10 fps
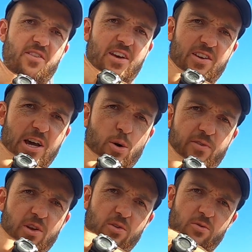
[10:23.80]
to that
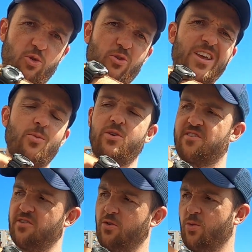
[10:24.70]
Galvin green one
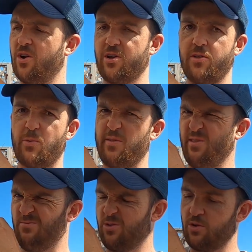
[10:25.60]
I sold a while ago. That one
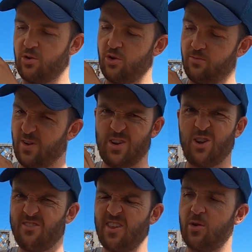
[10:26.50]
was good, like
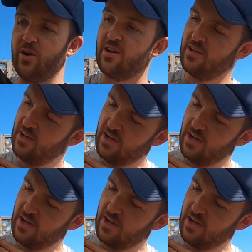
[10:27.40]
90 quid.